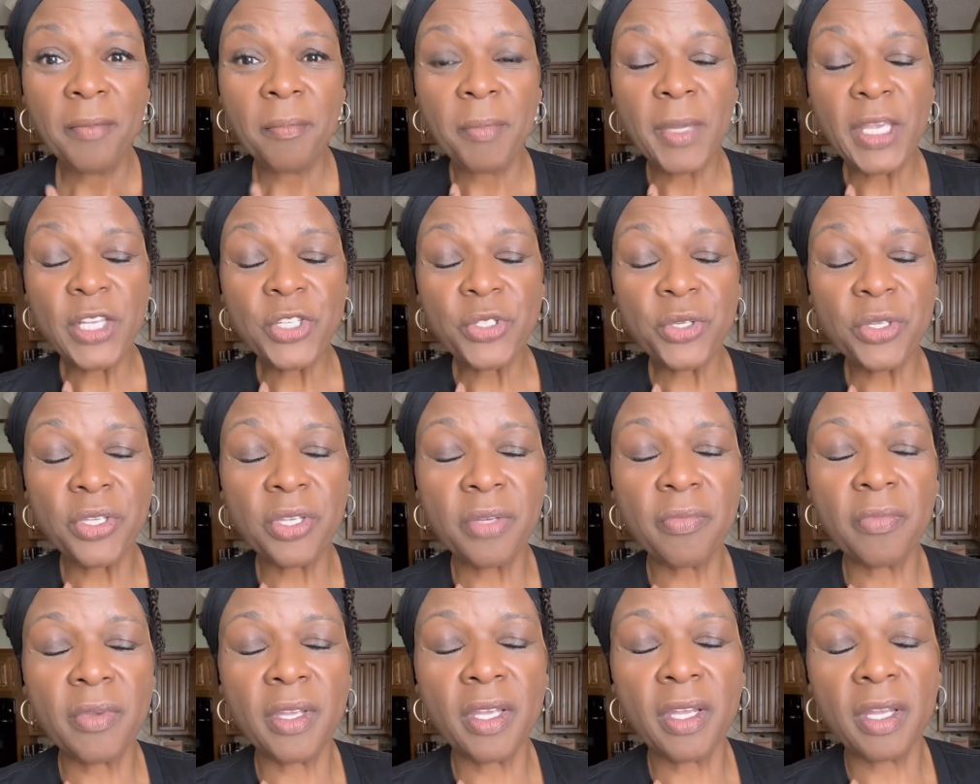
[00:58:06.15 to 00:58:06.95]
Make sure
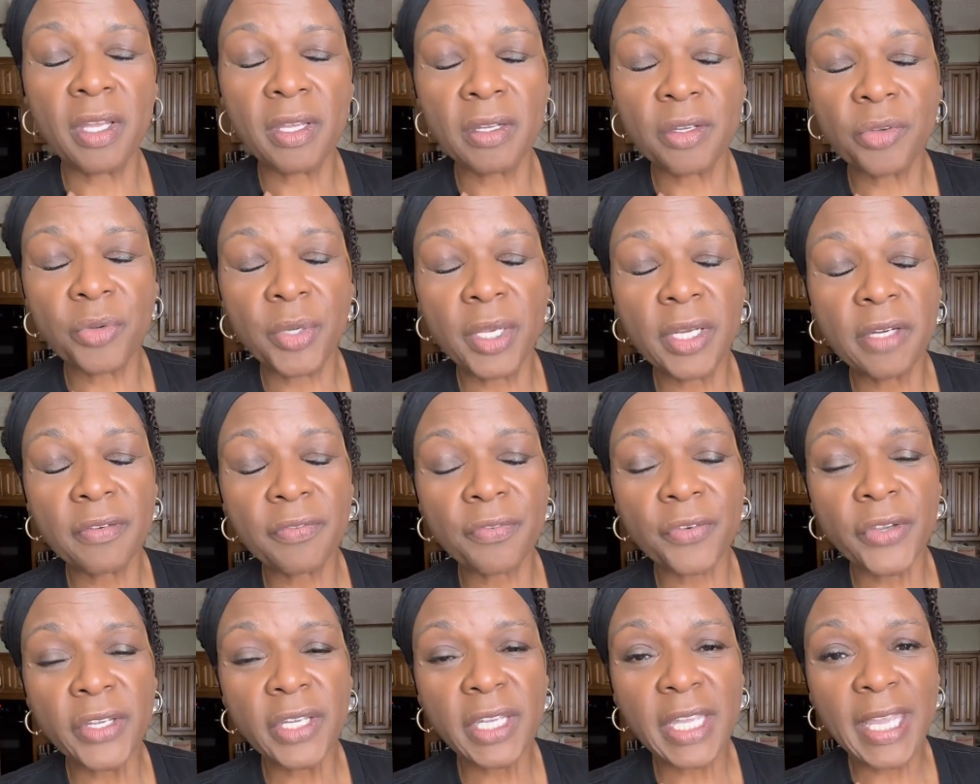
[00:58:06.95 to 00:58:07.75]
you create a
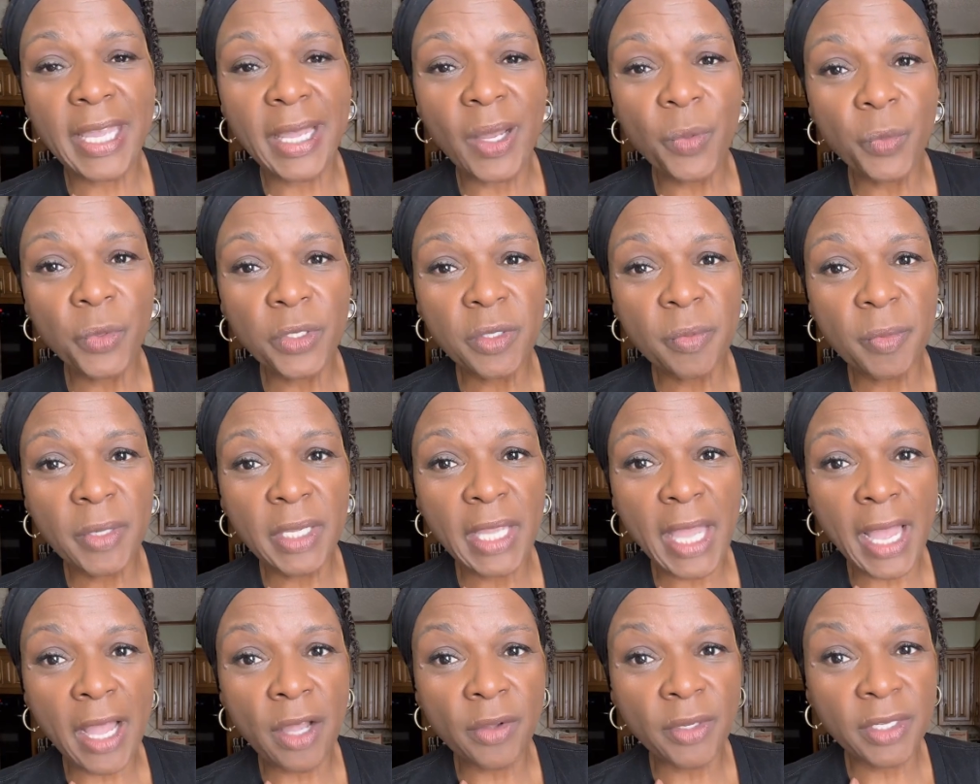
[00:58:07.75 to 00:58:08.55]
free account with
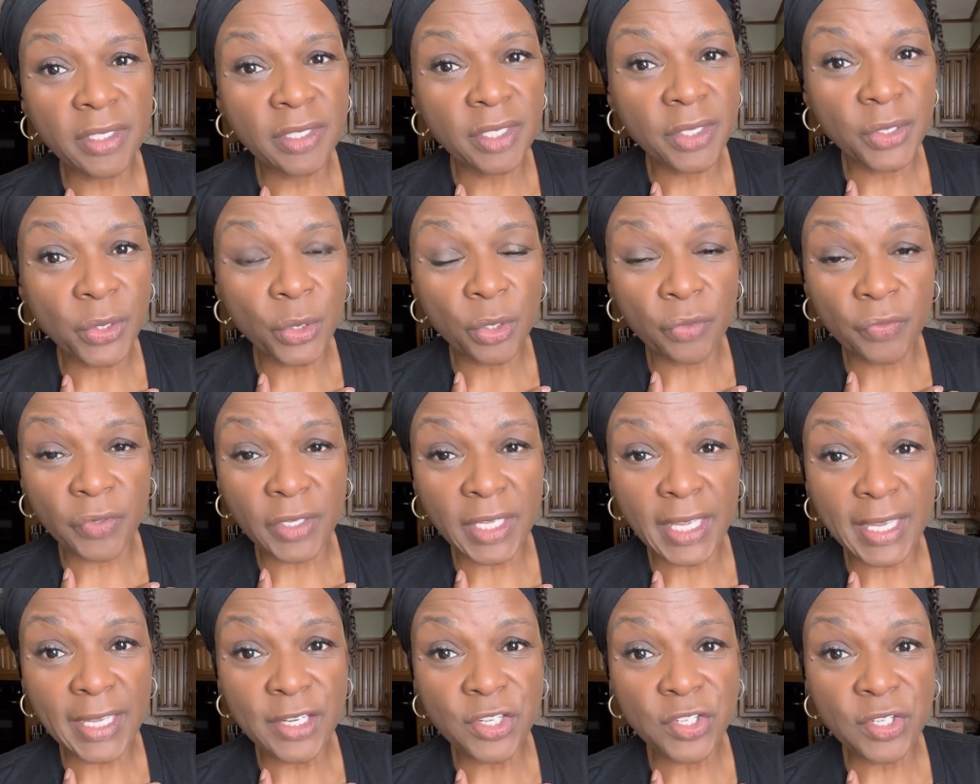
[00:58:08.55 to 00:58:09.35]
me. I'll get the
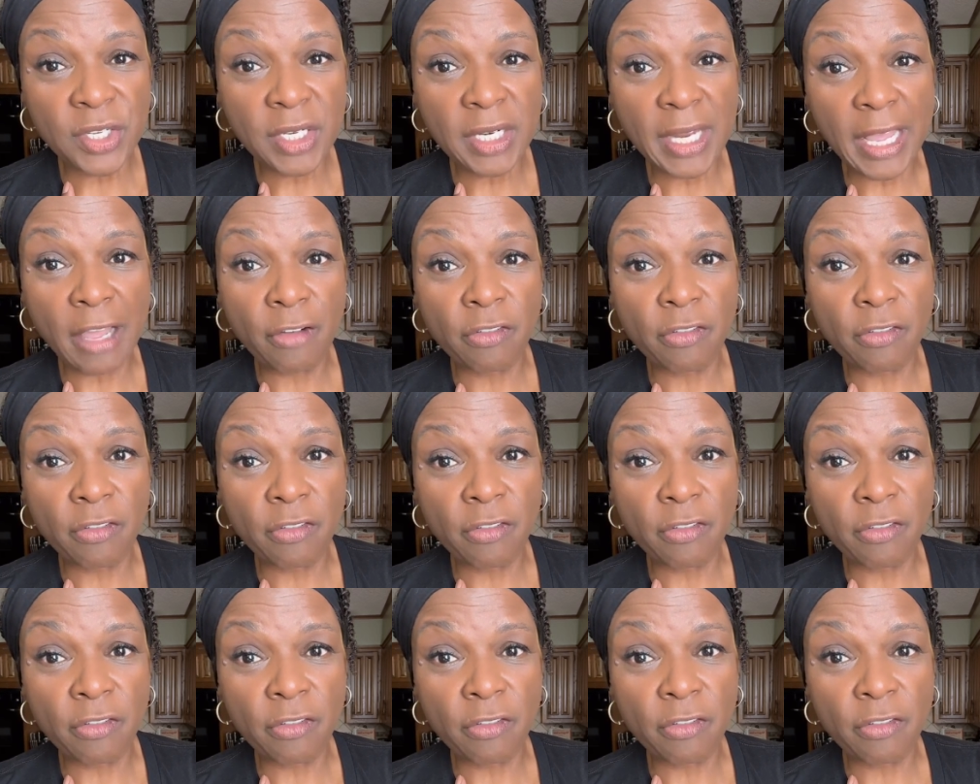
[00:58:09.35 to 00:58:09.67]
notification.